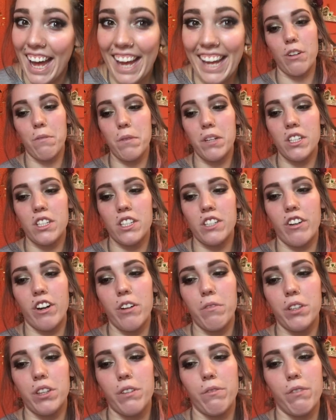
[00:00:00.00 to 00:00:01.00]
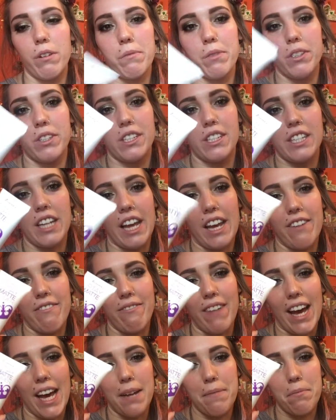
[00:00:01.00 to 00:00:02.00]
So I'm going to start with the Rimmel Stay
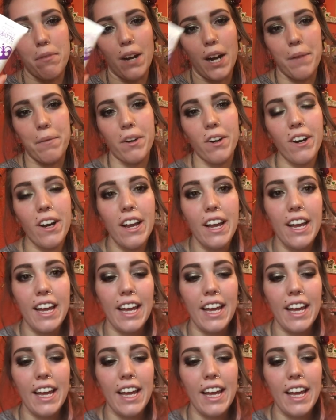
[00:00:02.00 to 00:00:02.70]
Matte Primer.